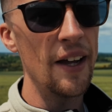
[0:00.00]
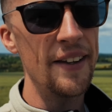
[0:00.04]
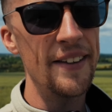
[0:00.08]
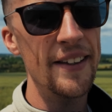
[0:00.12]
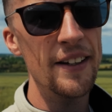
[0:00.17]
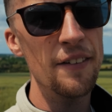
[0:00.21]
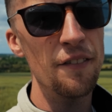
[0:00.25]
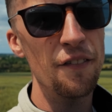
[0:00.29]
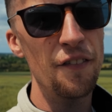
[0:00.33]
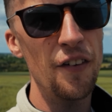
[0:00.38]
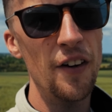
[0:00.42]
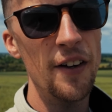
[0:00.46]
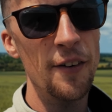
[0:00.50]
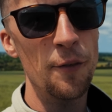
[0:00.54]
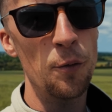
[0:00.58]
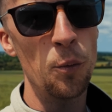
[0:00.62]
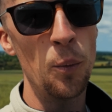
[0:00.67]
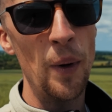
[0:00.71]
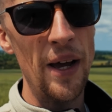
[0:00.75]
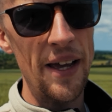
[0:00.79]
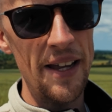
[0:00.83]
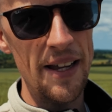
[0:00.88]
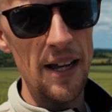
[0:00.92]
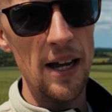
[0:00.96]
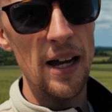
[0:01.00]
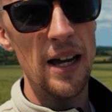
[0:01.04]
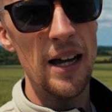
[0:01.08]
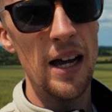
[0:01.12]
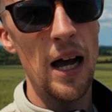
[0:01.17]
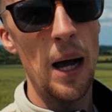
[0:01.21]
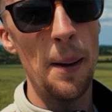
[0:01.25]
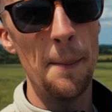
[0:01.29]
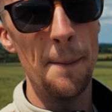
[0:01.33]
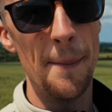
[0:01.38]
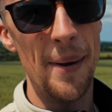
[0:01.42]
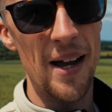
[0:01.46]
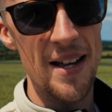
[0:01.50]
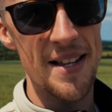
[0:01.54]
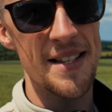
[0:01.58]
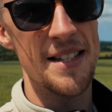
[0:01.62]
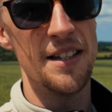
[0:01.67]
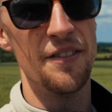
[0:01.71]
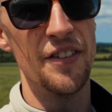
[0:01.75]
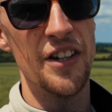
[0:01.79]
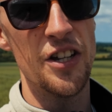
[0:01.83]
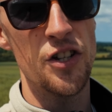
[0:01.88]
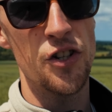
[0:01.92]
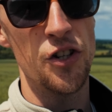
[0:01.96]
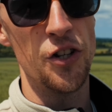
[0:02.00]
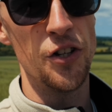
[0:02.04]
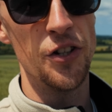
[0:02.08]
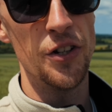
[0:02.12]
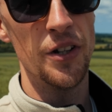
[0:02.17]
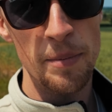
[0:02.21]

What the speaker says: I didn't find weight a massive issue,